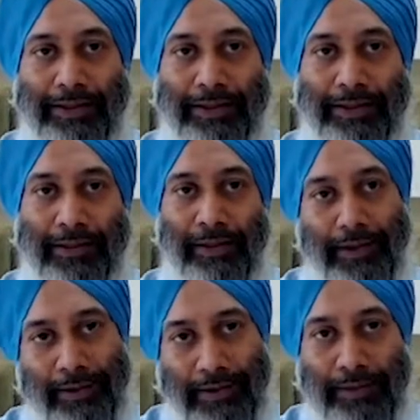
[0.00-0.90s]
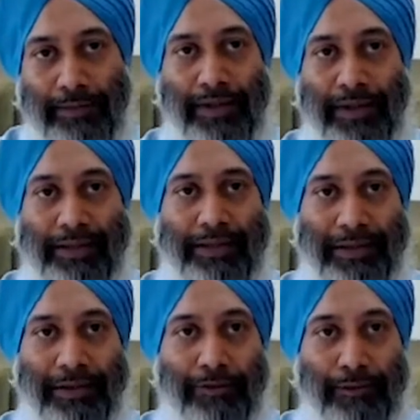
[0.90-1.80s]
that made
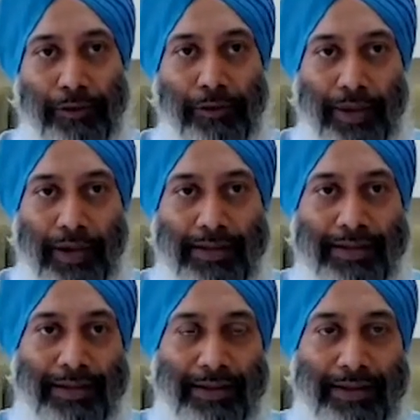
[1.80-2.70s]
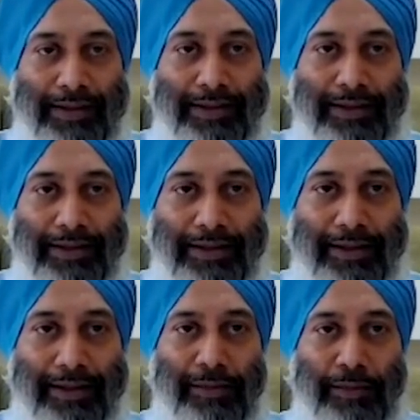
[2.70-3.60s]
pedestrian footpaths, it's
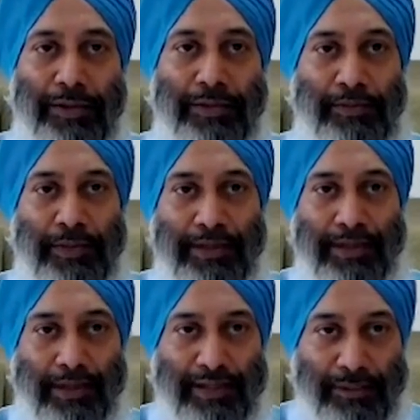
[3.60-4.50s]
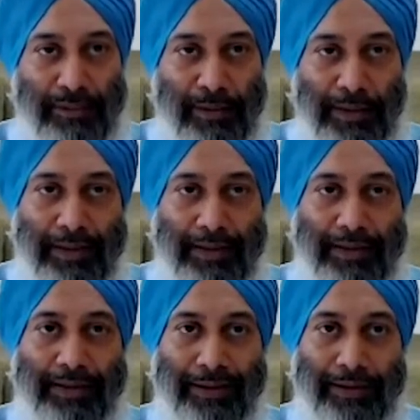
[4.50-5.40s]
considered the most meaningless public
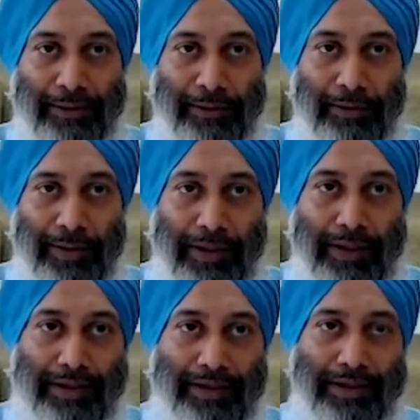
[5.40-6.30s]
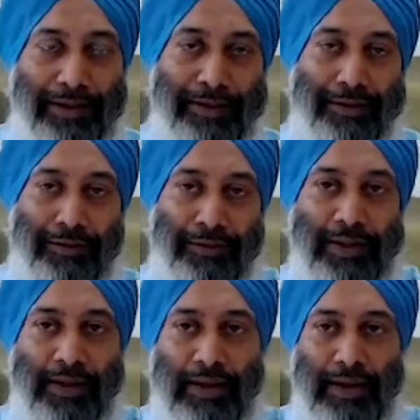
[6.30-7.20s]
work to be
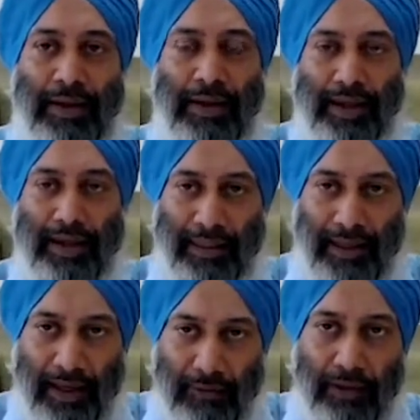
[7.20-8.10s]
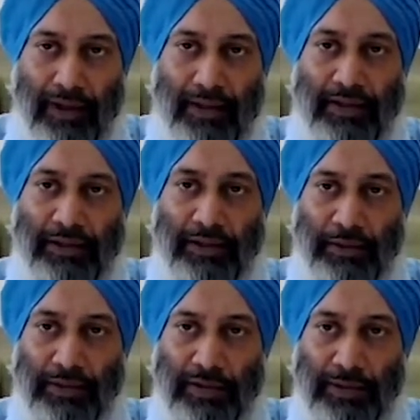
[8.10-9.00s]
done. And therefore, that
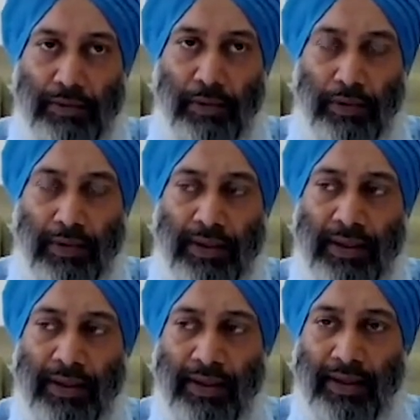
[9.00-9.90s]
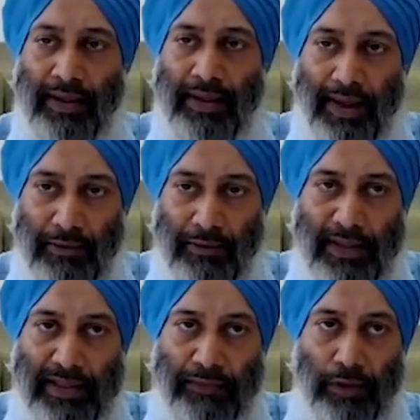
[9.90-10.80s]
institution is important.
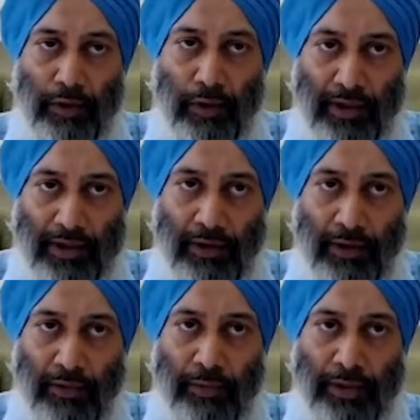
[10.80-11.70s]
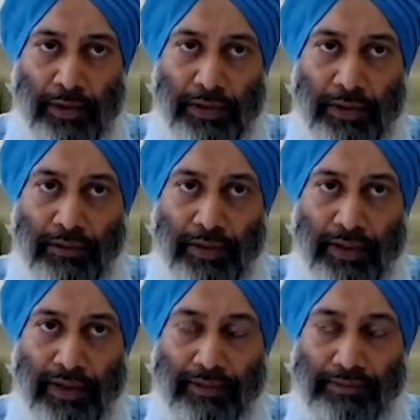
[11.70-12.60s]
Likewise, for Toilet Corporation of
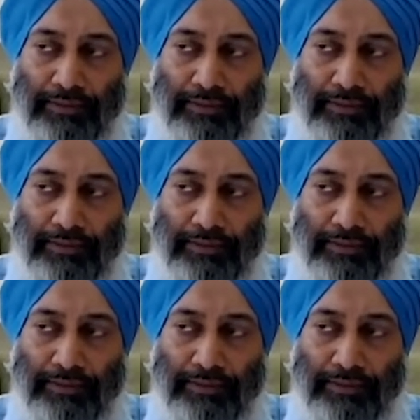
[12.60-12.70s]
India,